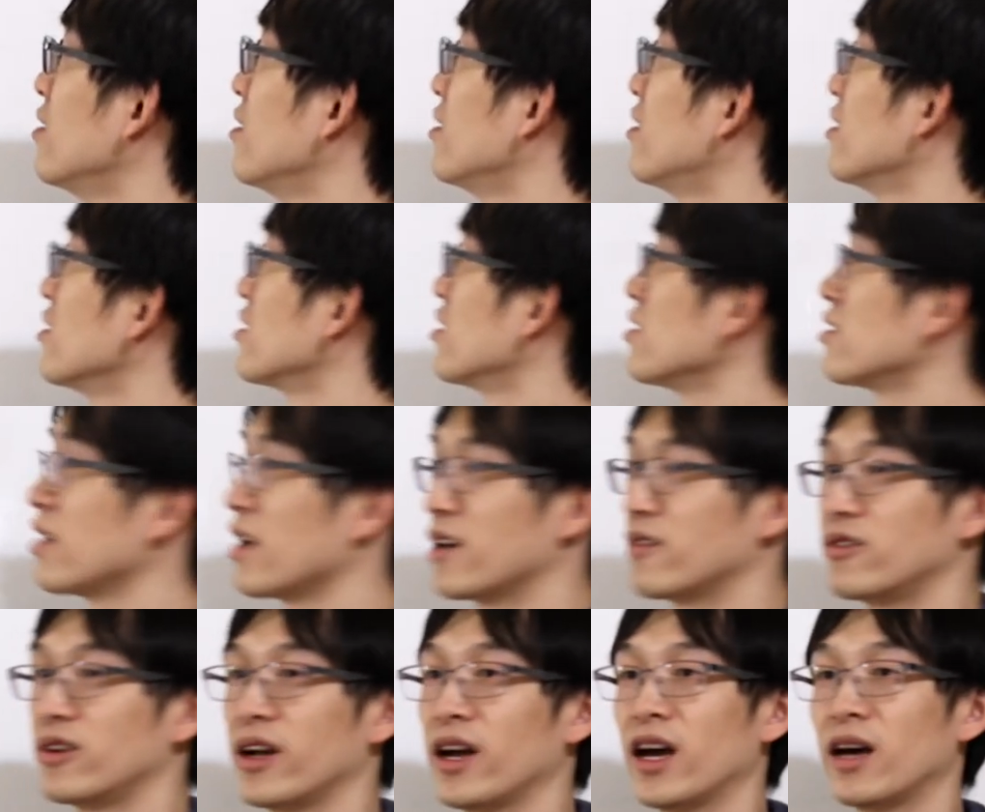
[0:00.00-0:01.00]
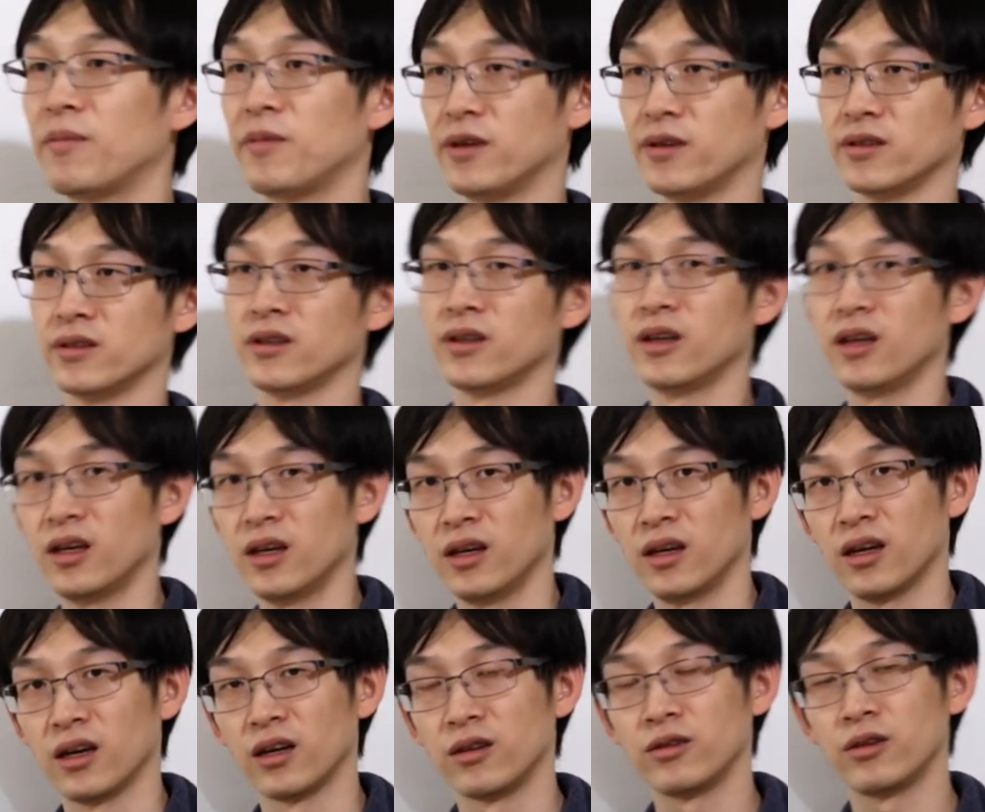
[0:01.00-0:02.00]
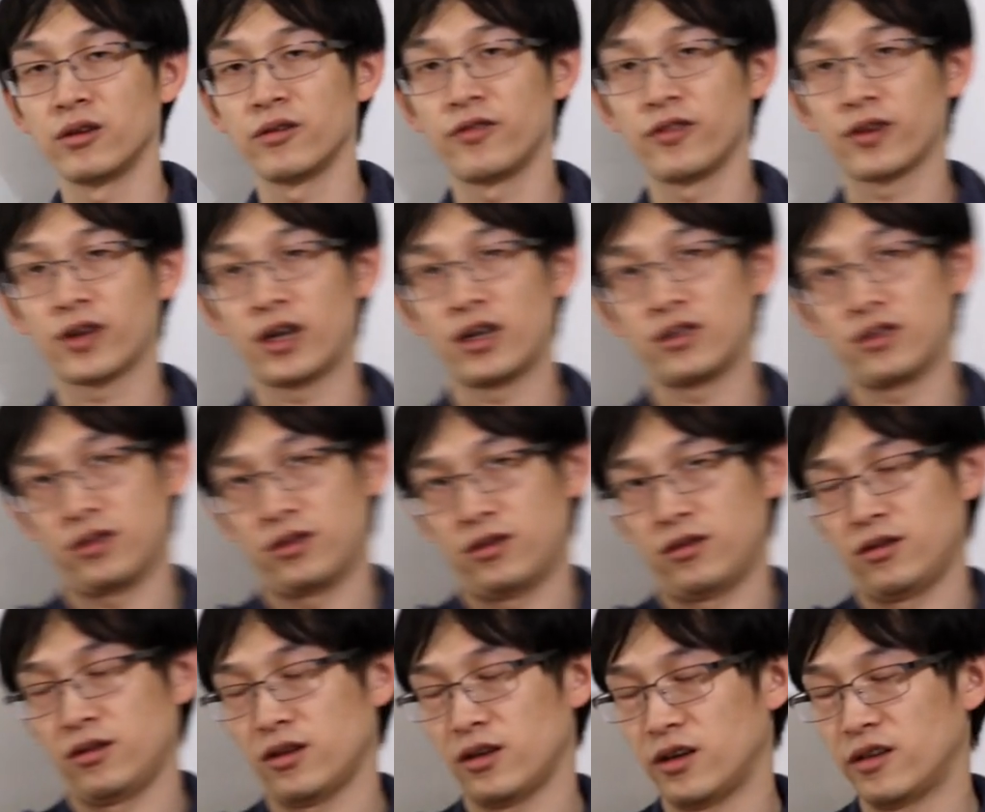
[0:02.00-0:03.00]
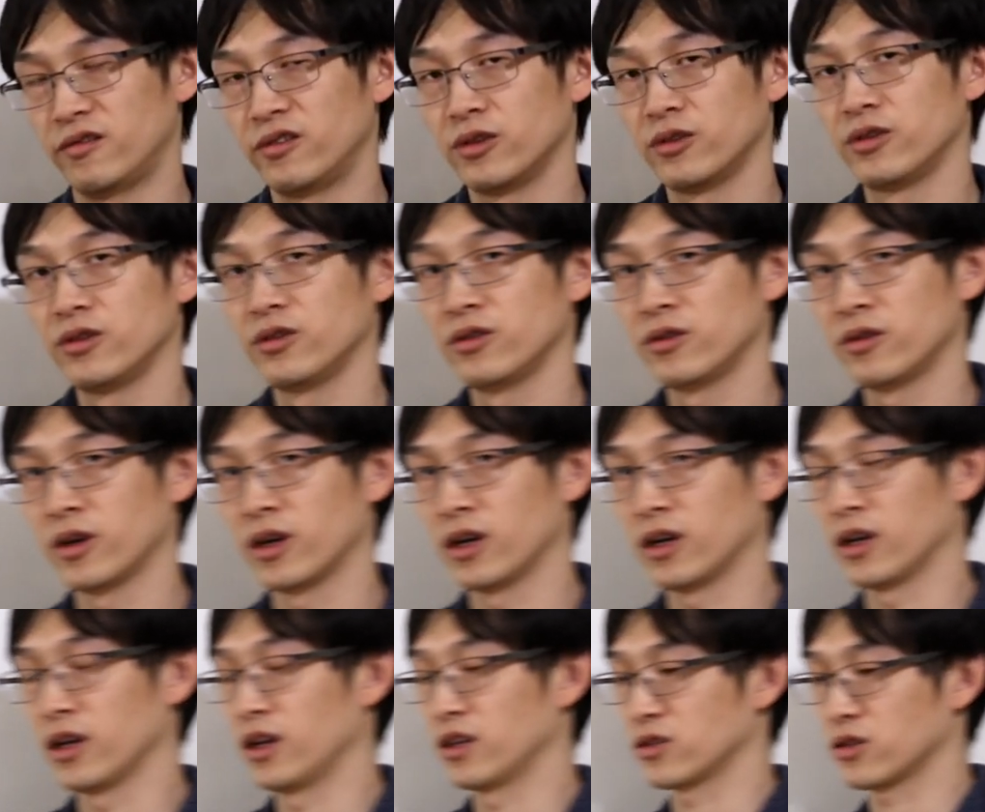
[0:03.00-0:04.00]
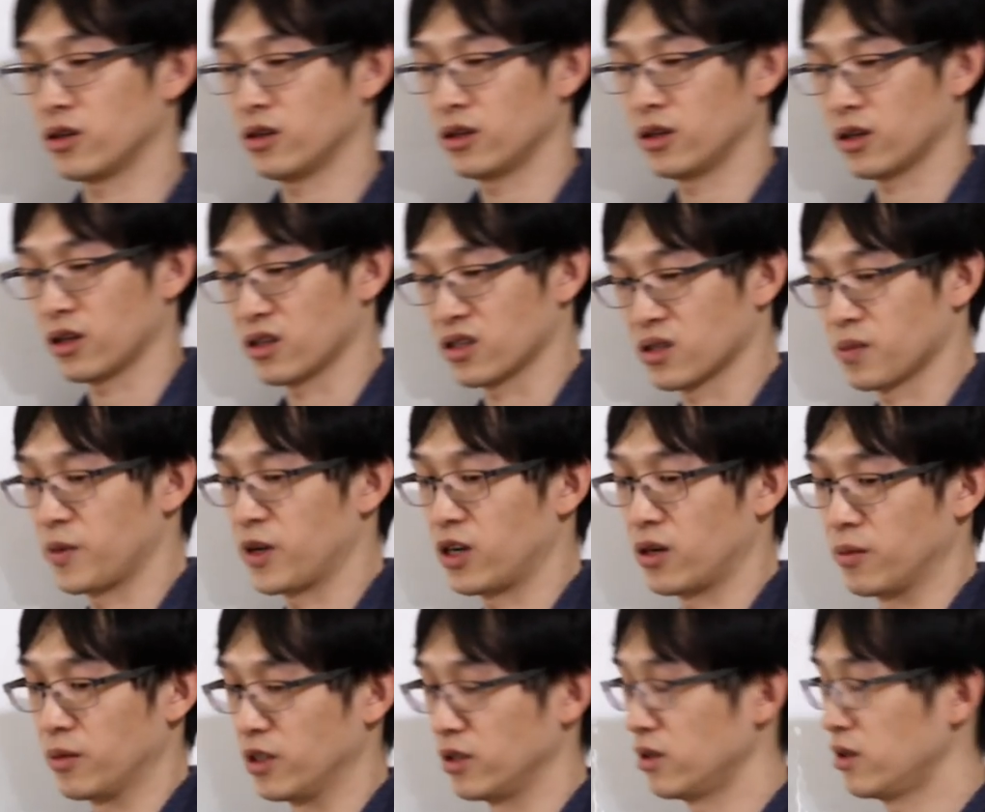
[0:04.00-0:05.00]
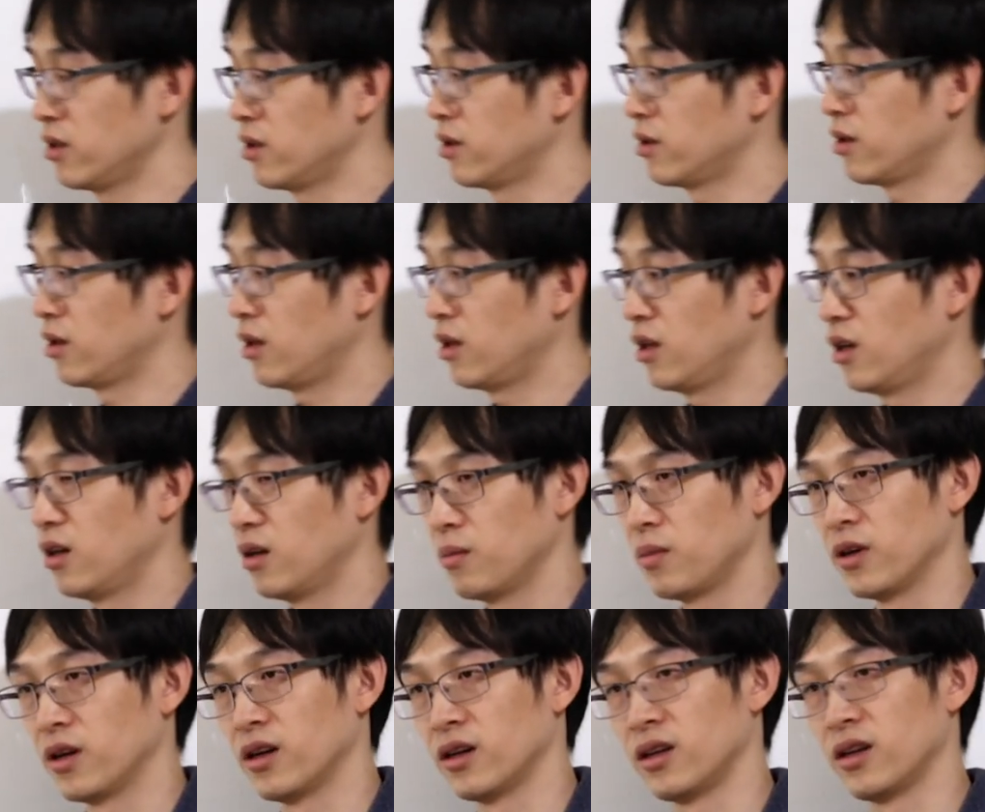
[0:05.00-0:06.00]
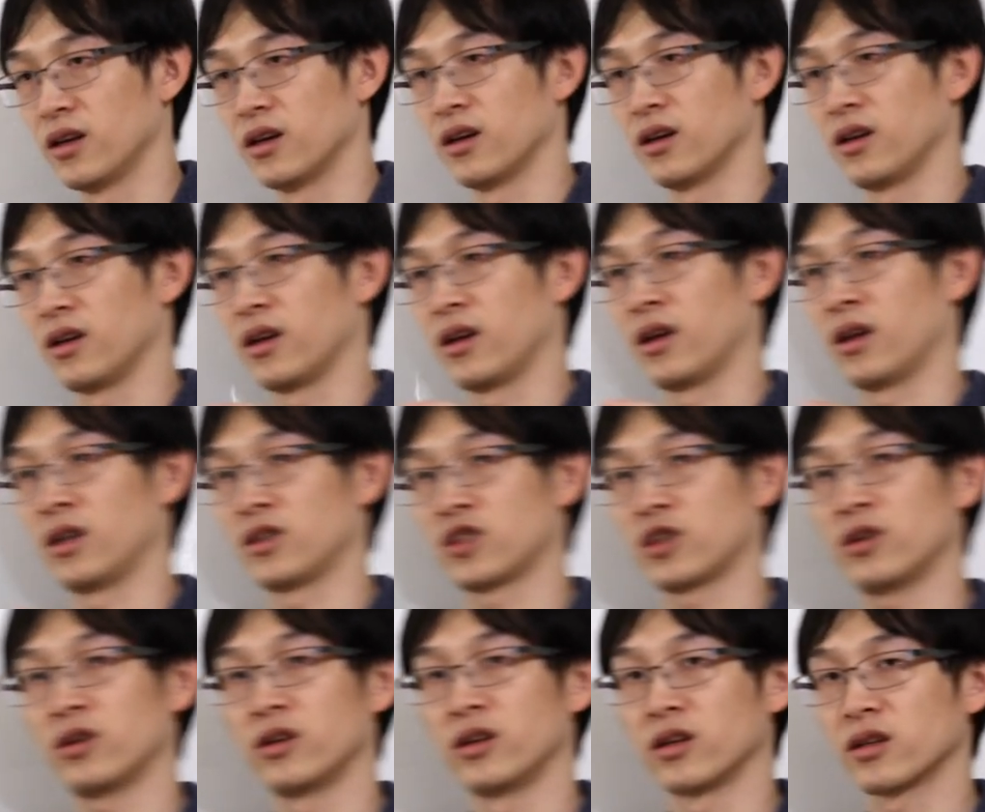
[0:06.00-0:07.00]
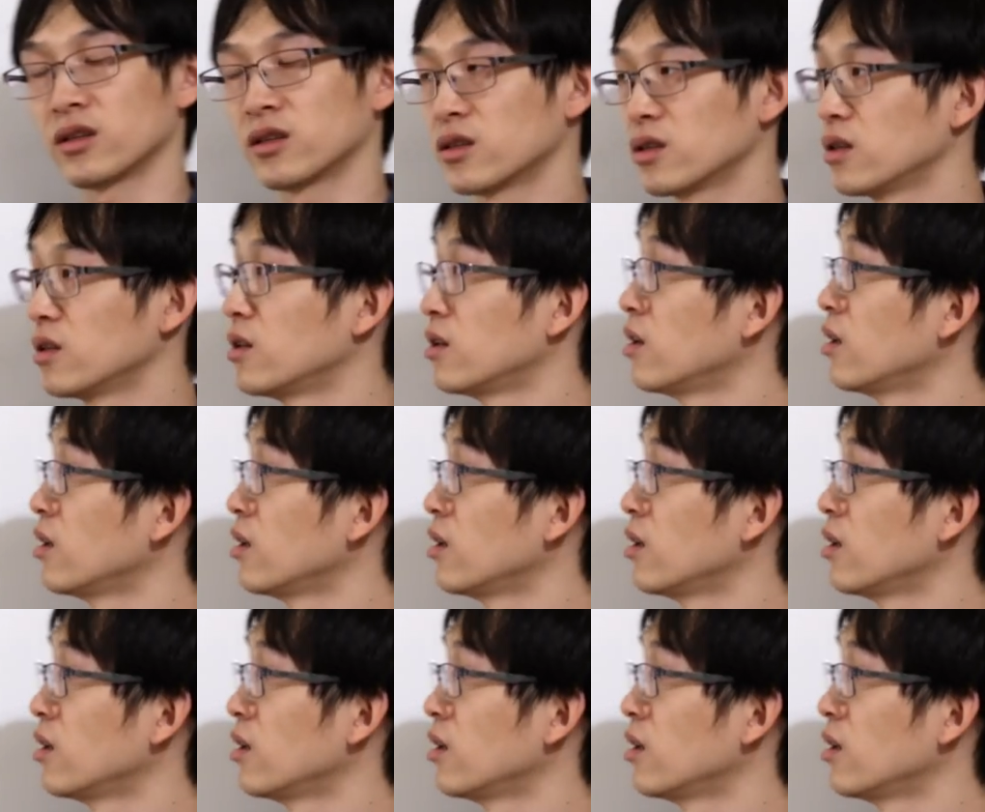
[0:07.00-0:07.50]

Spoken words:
does this ever happen? I don't know if you guys ever do electronic experiment, but in electronics,